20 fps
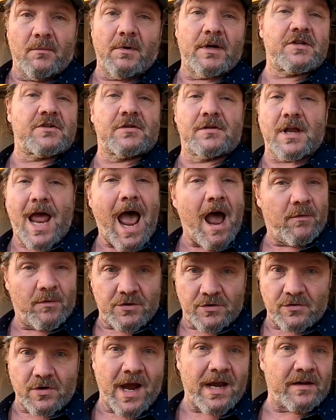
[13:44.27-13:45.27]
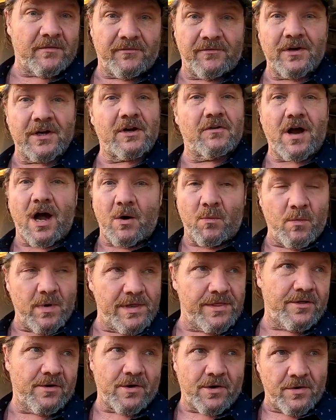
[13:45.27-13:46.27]
which I was trying to figure out
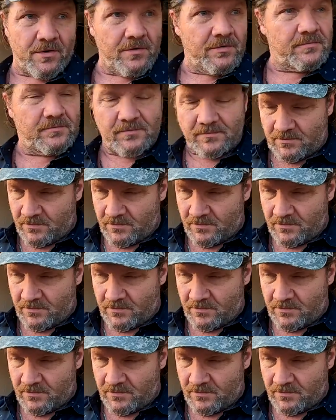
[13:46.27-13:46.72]
with her